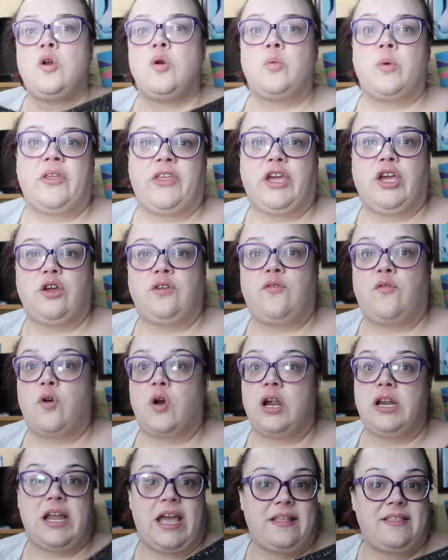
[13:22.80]
really good
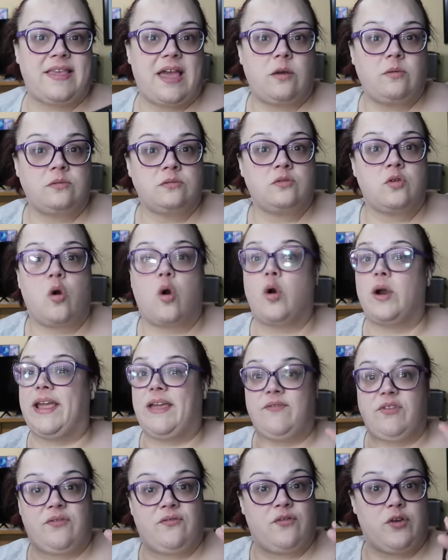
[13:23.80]
for nights out or
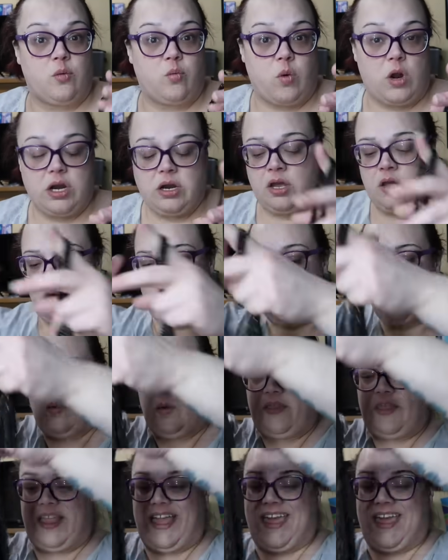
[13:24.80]
even for work with